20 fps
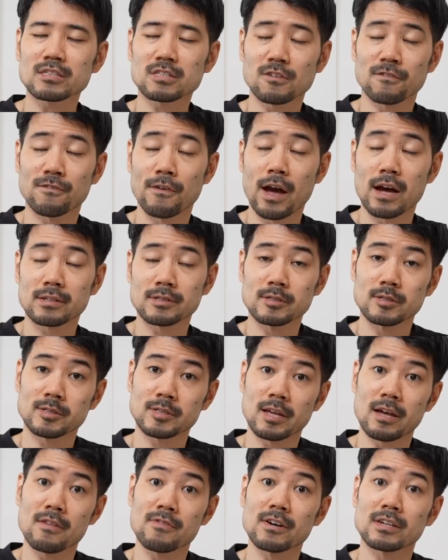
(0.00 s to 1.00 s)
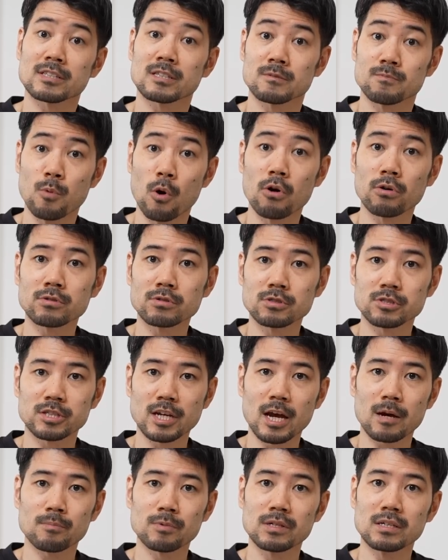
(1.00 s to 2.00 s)
it's fair to say that spoken
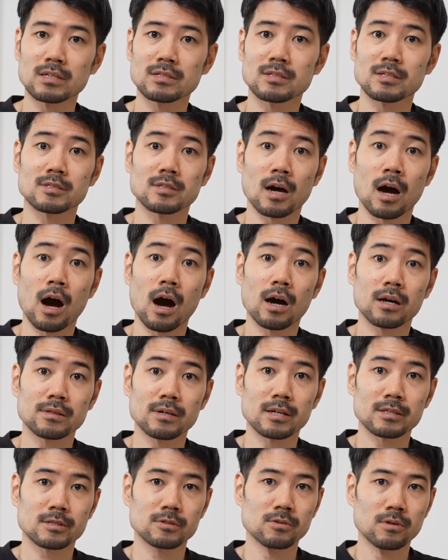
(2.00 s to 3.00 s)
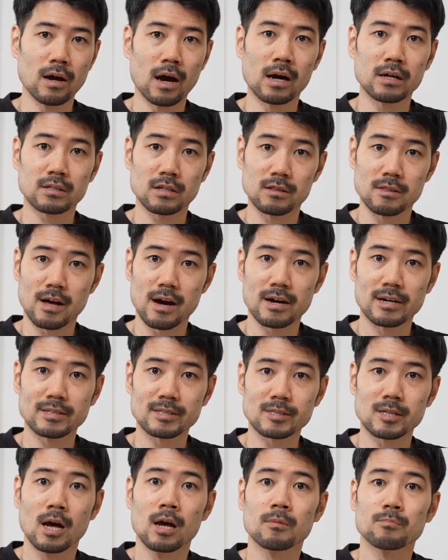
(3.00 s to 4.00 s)
Japanese is harder to
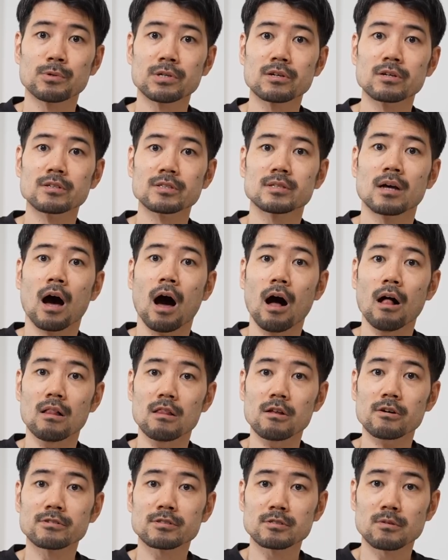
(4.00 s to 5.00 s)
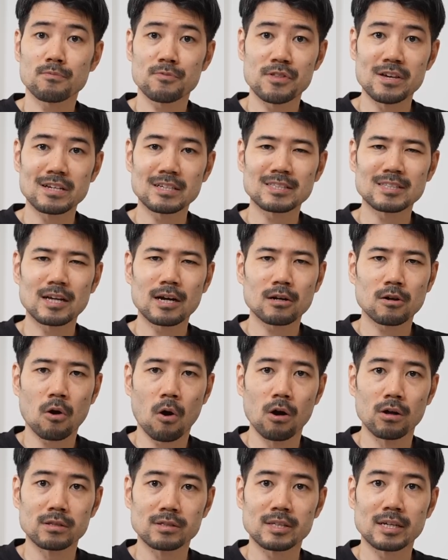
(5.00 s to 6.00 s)
analyze because a lot of things are
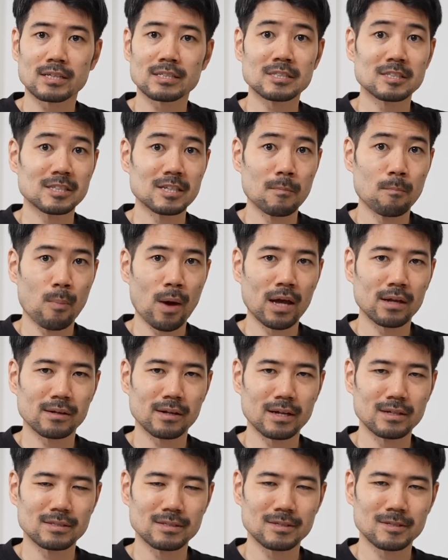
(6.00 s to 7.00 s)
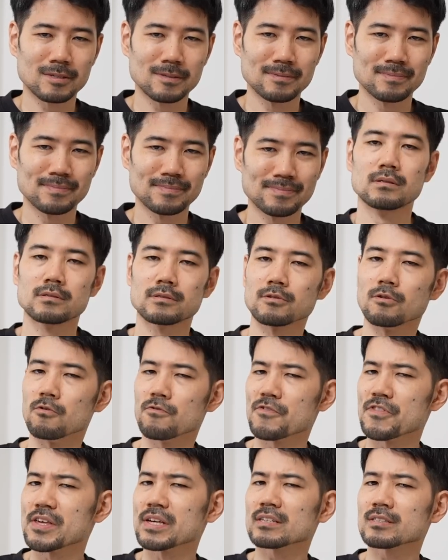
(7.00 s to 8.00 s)
context dependent. So
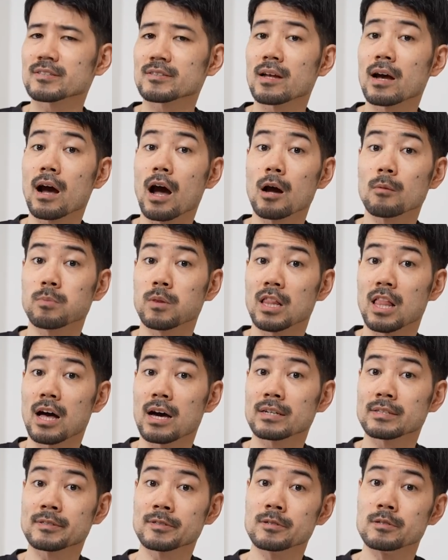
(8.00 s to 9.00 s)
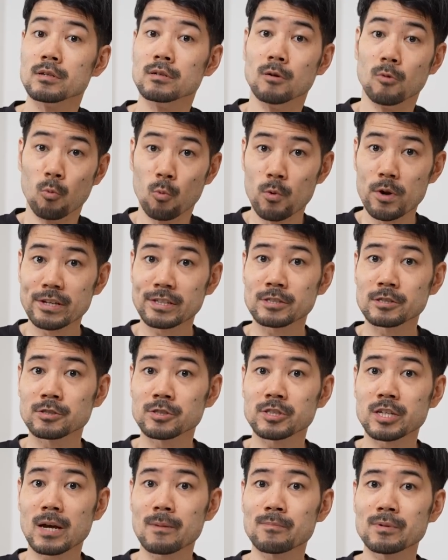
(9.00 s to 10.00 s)
things that apply to
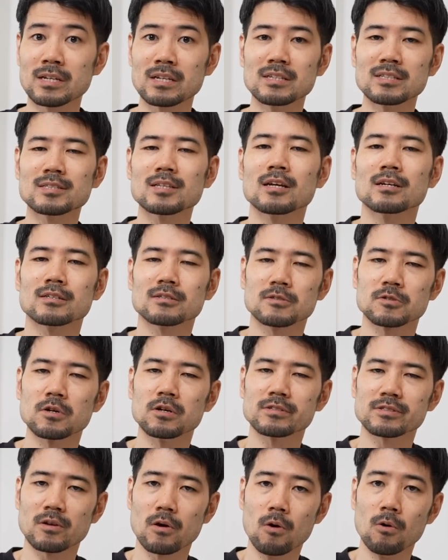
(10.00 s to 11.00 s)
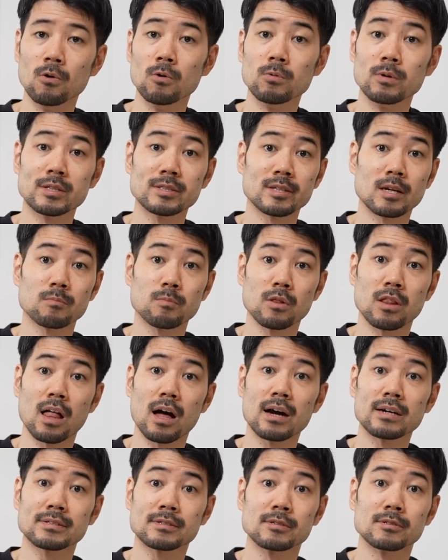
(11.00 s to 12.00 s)
written Japanese don't always
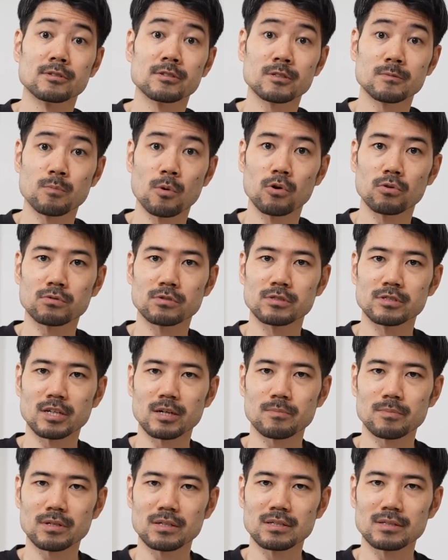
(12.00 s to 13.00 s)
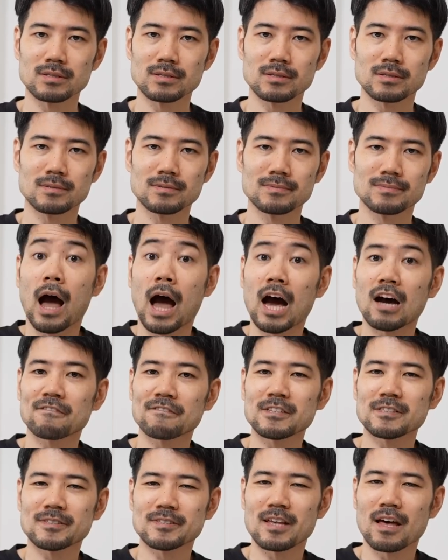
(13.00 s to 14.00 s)
apply to spoken Japanese.
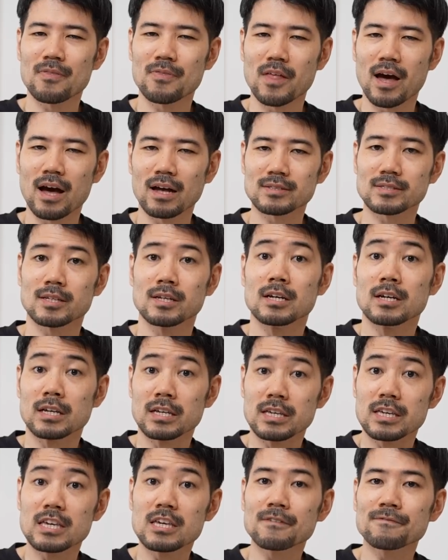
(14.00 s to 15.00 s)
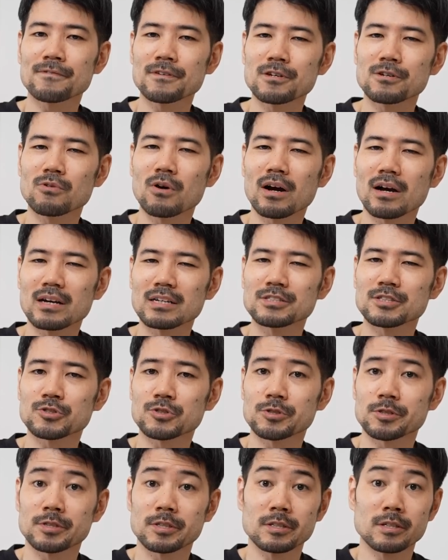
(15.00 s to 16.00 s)
Having said that, if you are
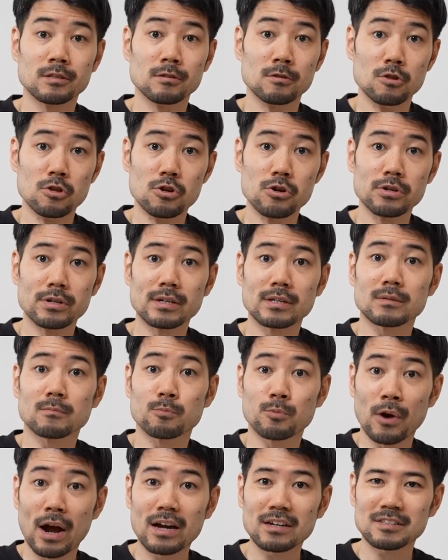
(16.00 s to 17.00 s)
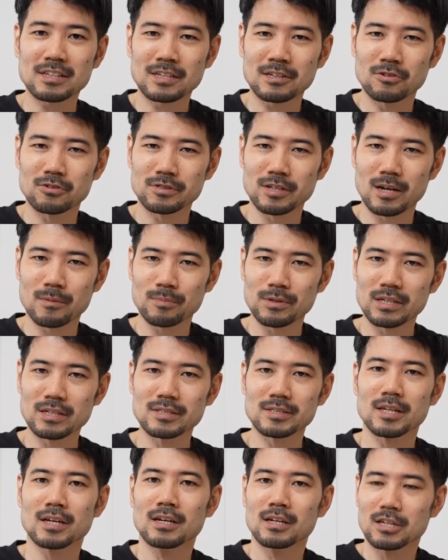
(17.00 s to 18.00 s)
interested in learning practical
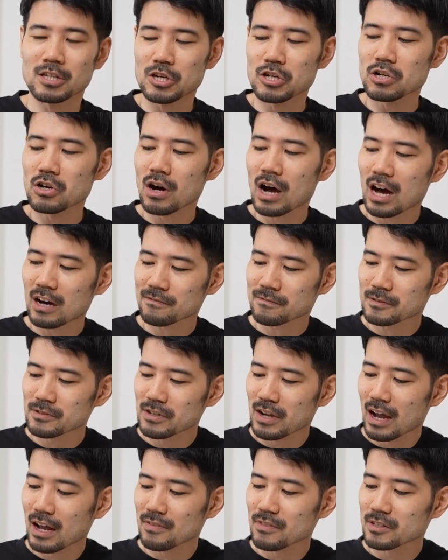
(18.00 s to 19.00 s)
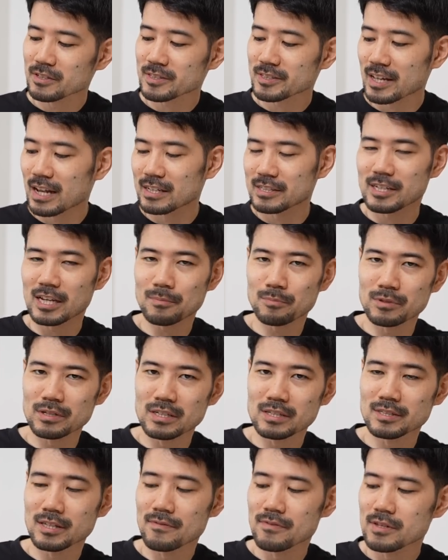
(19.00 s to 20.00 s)
Japanese, you don't have to understand
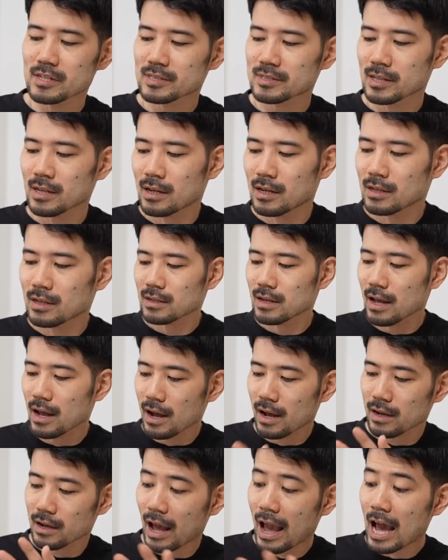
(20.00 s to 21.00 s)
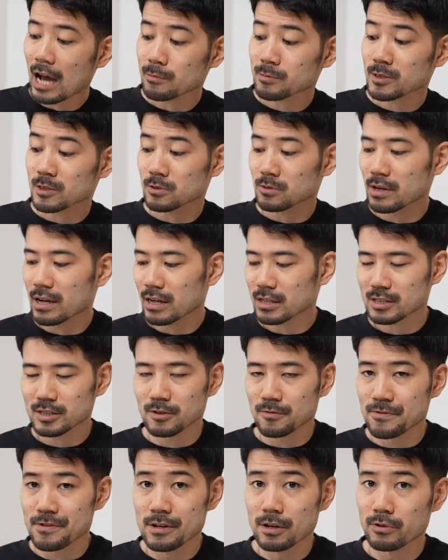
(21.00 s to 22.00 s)
Japanese in this abstract
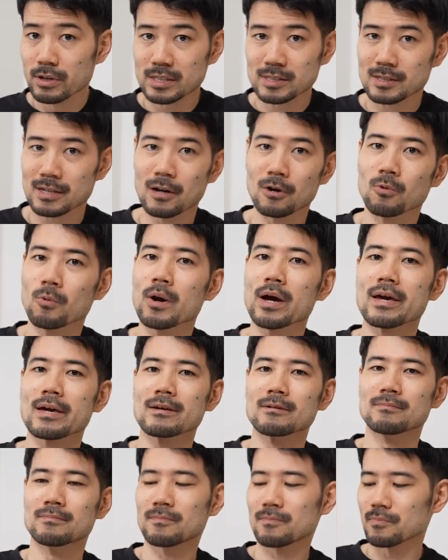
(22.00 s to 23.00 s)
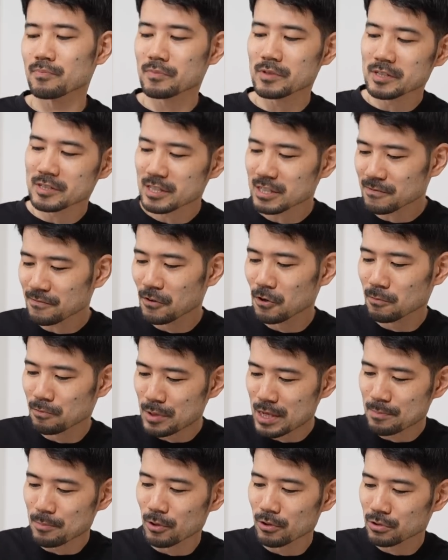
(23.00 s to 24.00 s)
theoretical way. This is for
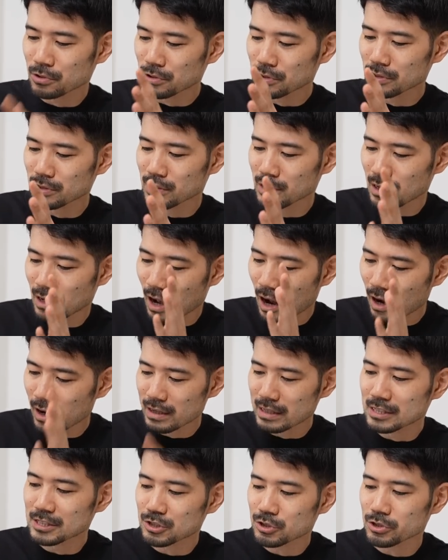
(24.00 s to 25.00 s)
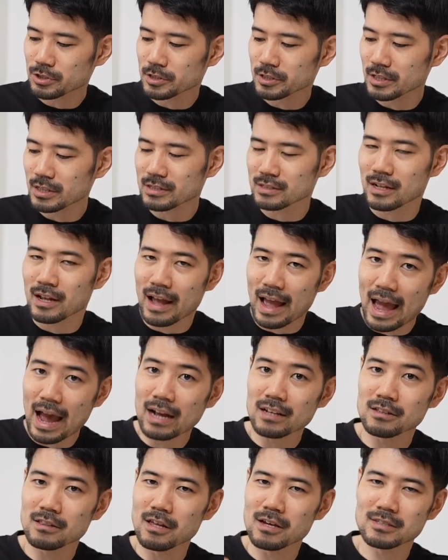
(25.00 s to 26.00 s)
people who are interested in
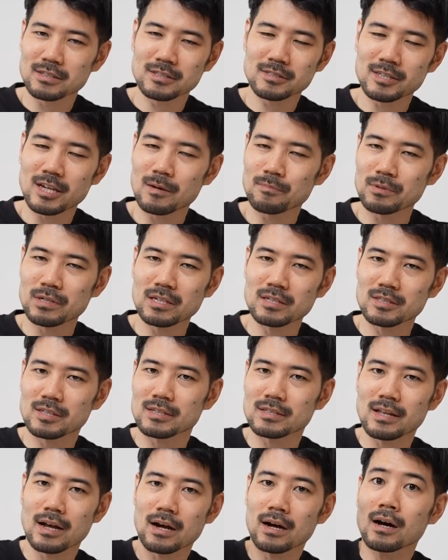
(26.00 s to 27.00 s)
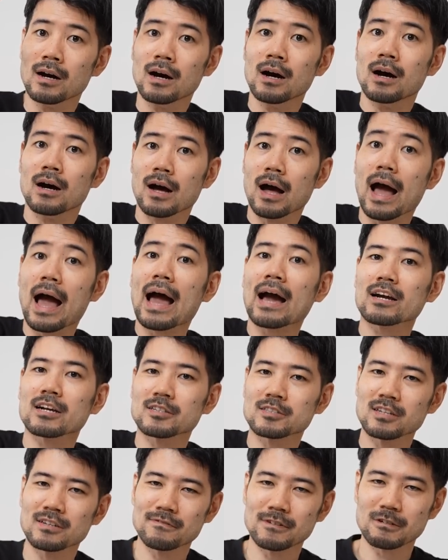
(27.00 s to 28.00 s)
analyzing Japanese in an
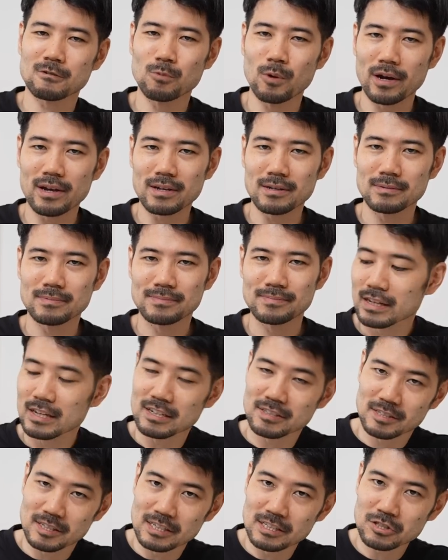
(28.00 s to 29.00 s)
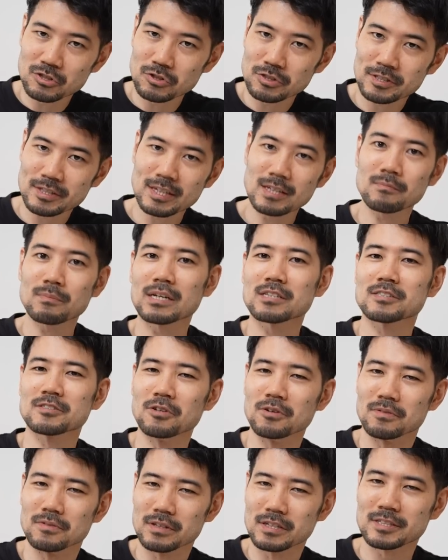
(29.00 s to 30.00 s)
academic way. It is interesting, but it's
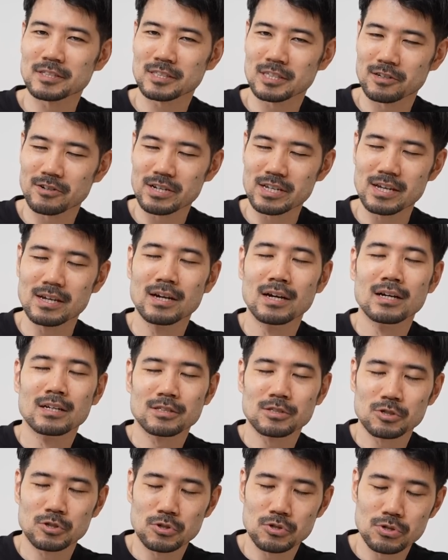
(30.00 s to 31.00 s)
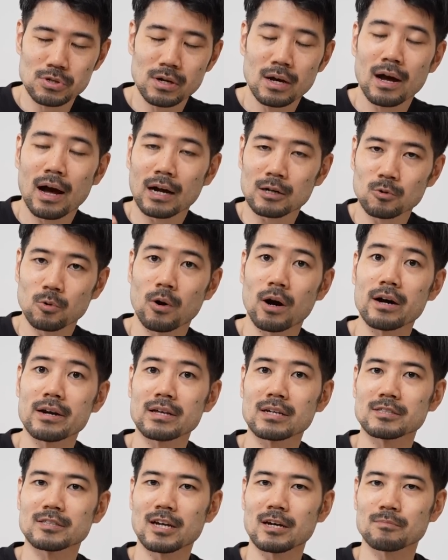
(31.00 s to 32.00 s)
not necessary to
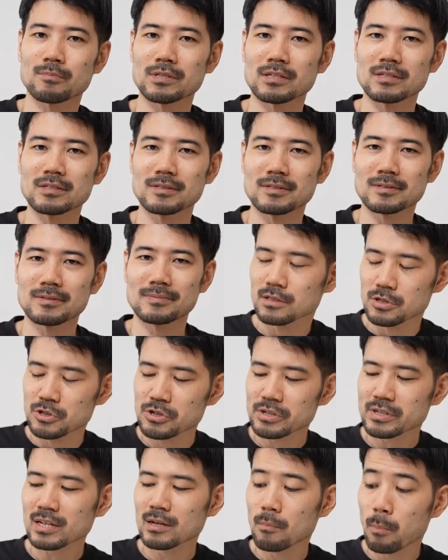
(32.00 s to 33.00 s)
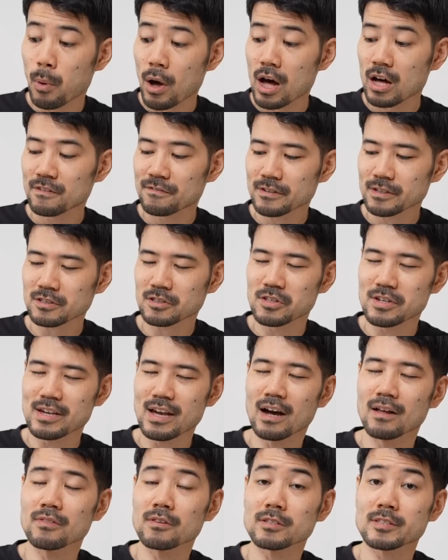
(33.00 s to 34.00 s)
acquire Japanese. You can perfectly
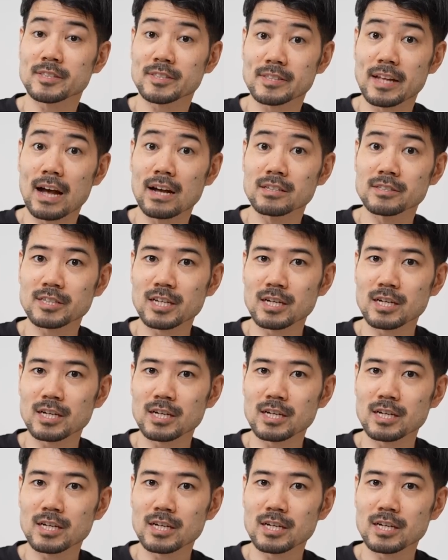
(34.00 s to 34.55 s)
understand